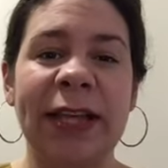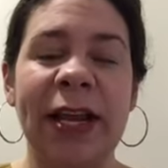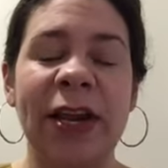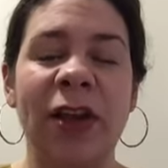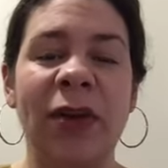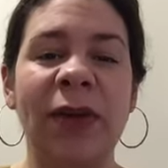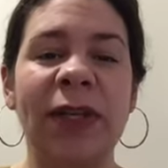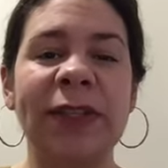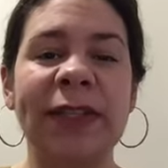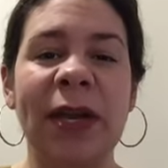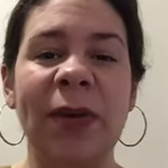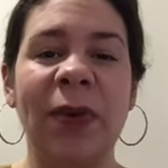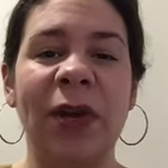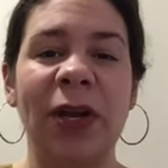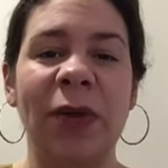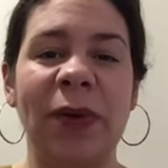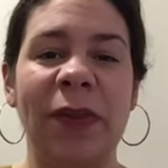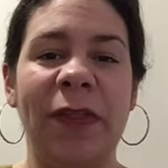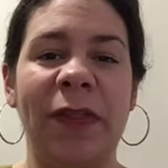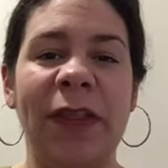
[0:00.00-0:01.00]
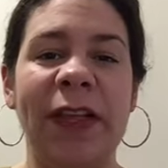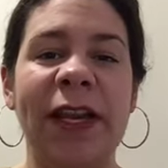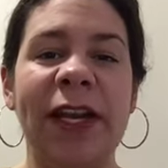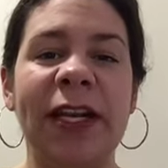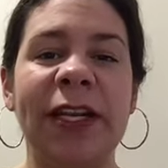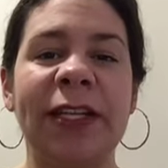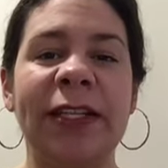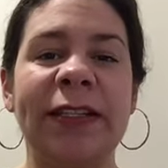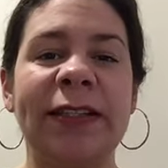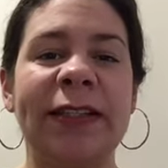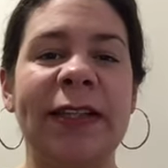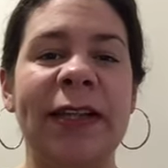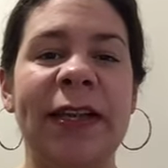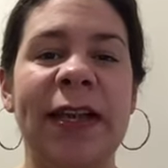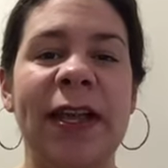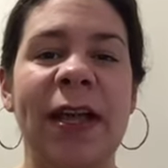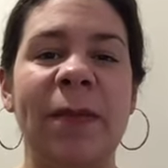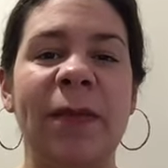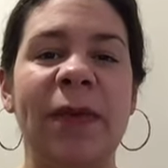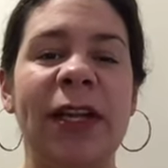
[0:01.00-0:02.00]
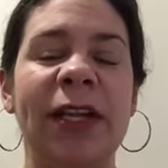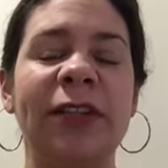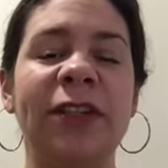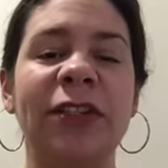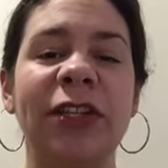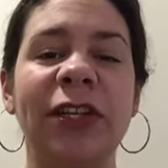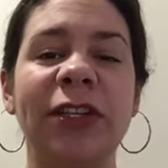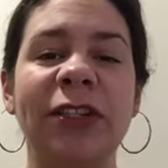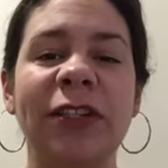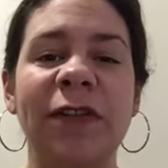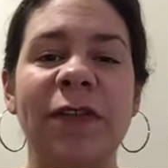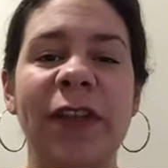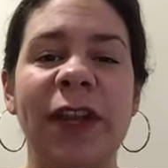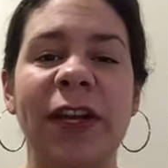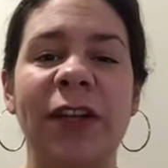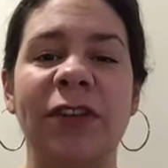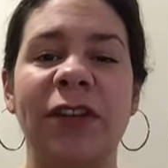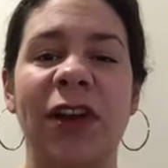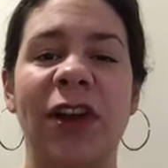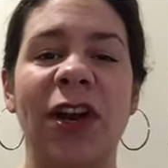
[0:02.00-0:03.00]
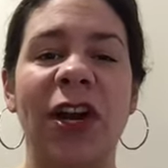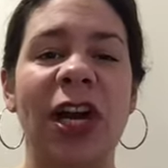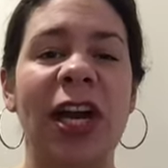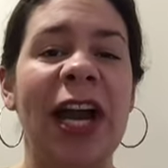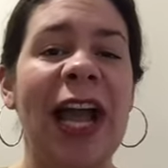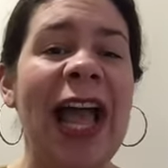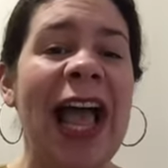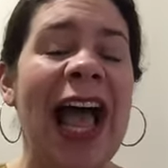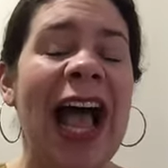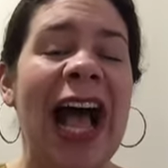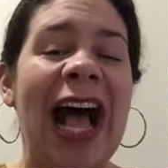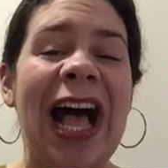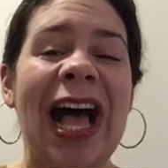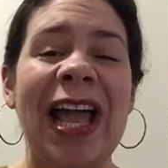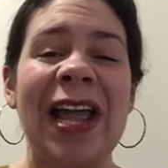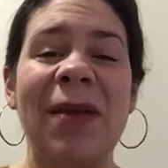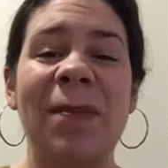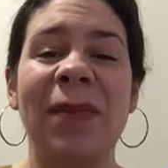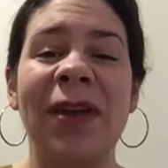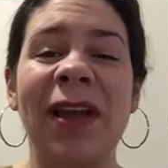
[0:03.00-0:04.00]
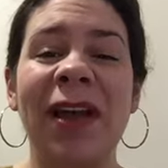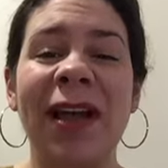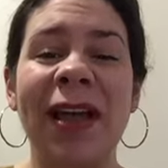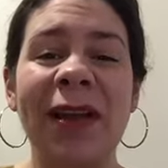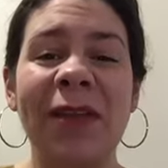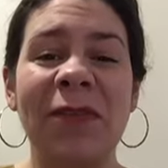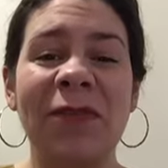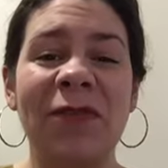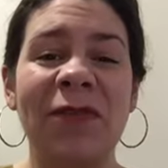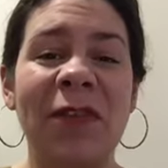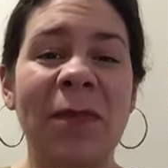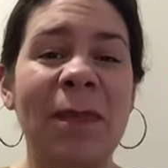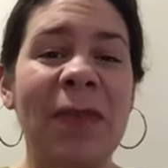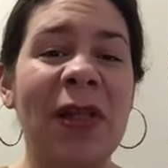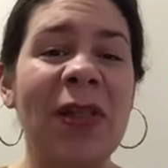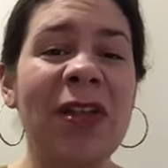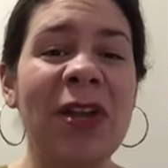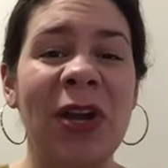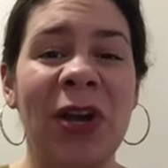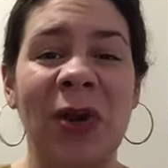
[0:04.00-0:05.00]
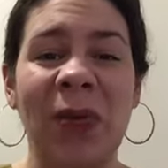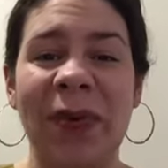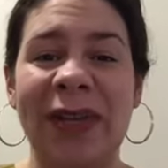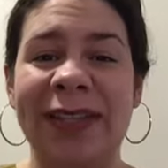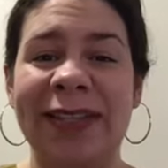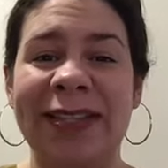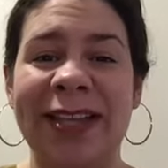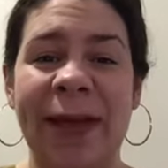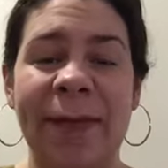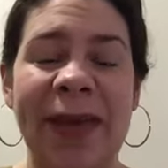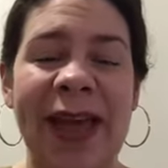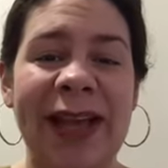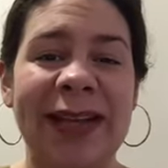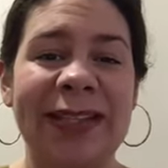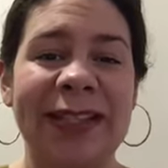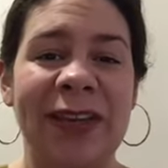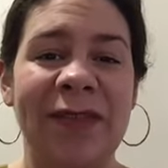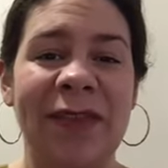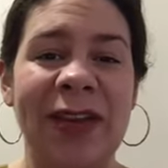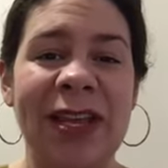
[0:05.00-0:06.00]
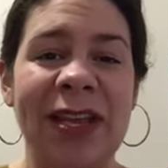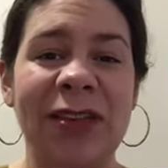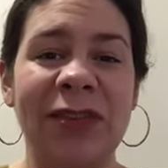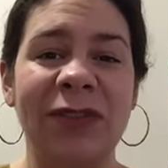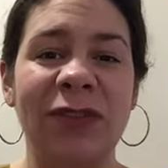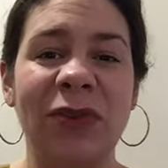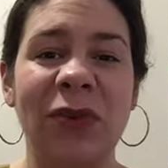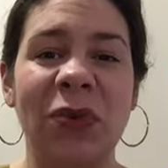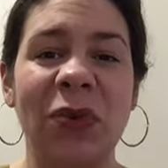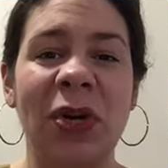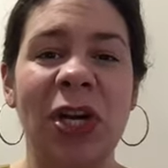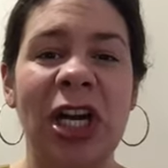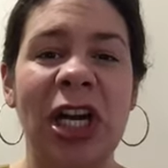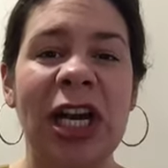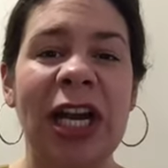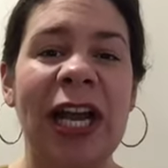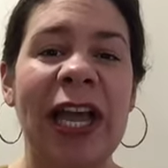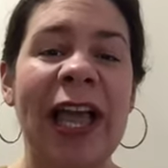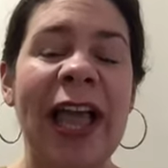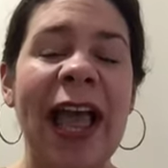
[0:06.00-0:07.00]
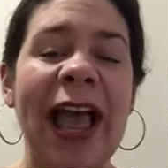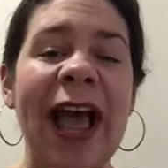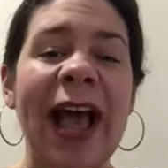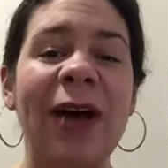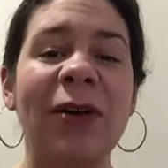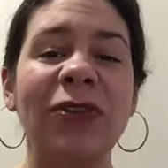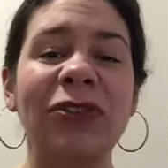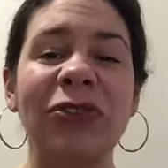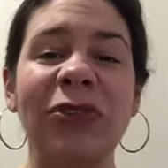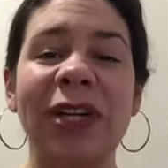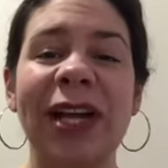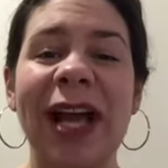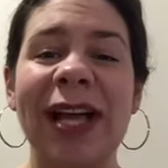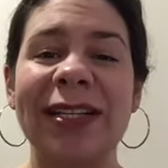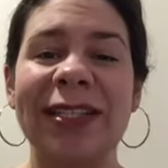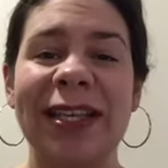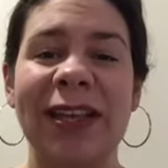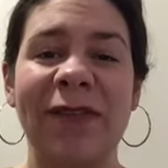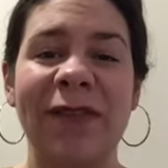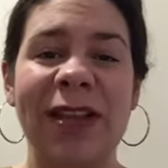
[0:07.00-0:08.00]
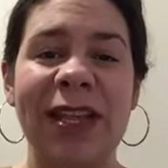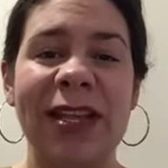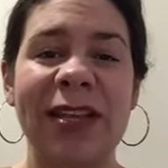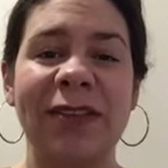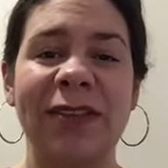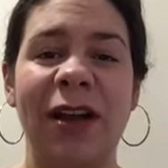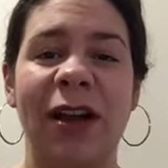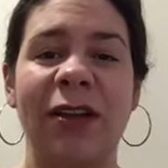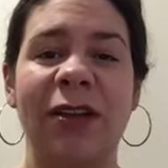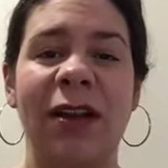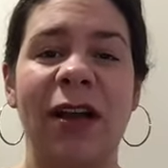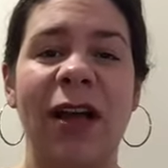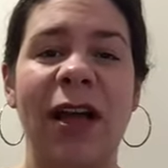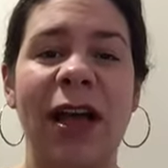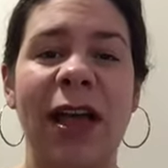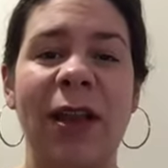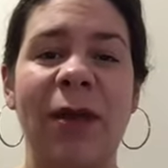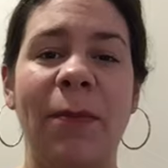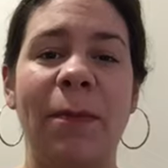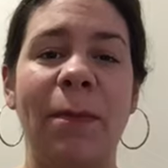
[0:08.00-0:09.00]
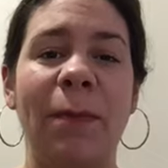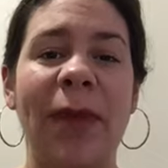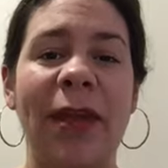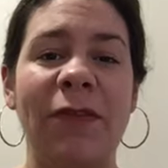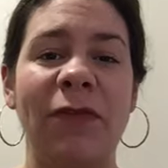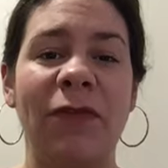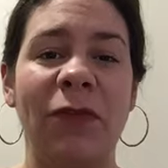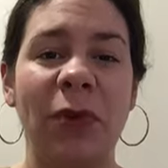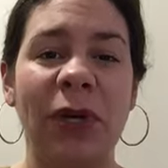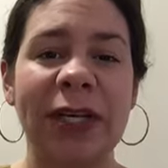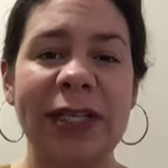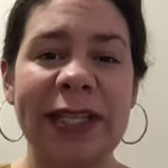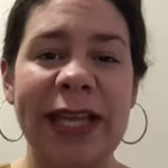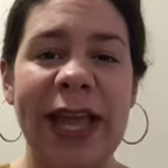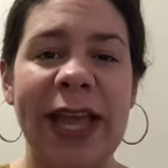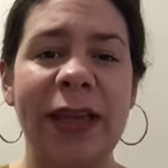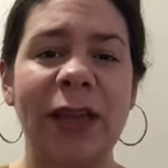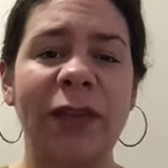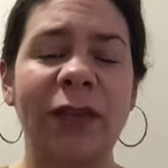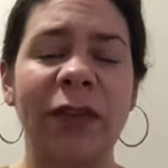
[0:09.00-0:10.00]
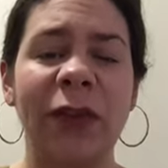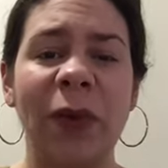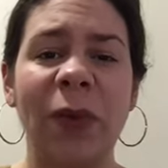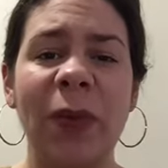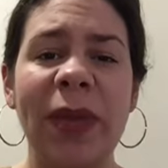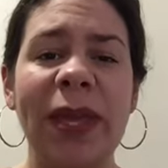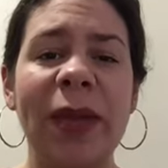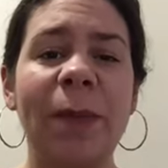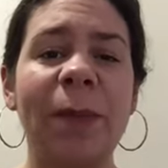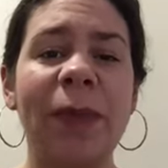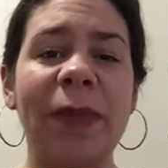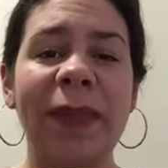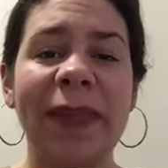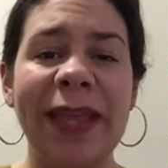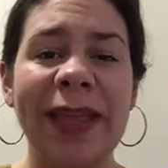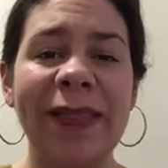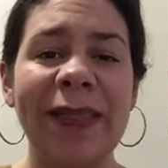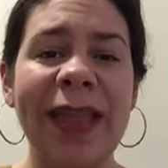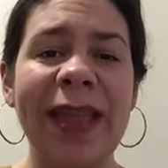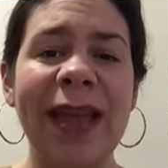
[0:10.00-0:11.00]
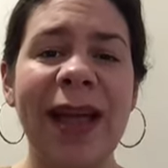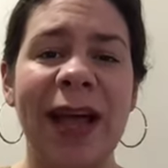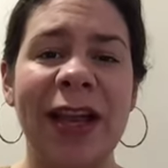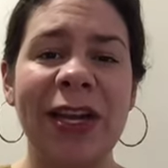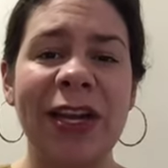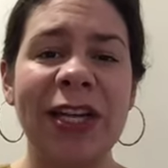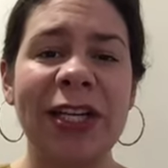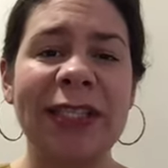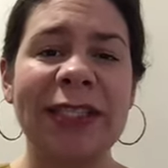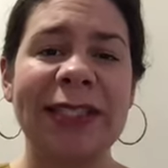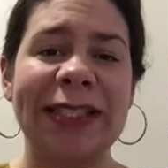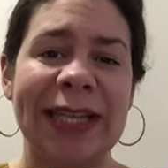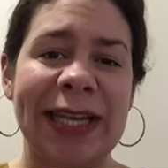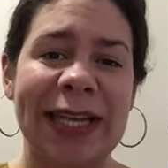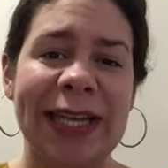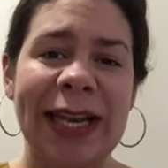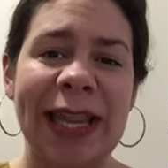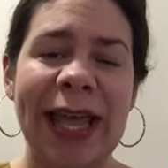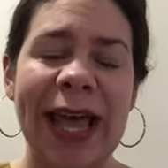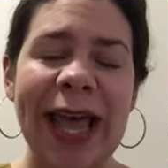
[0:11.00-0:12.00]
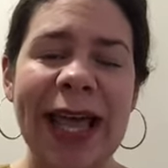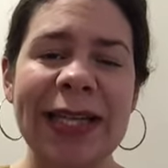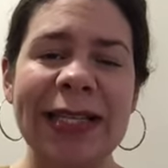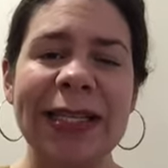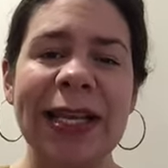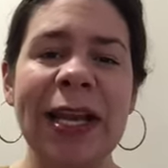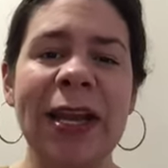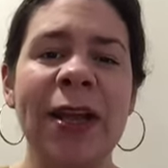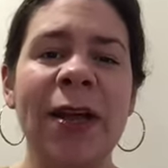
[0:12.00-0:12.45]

I know as I work with leaders, concerns of theirs are, I am not familiar with STEM activities, or outdoor activities are not my forte. So we completely understand that.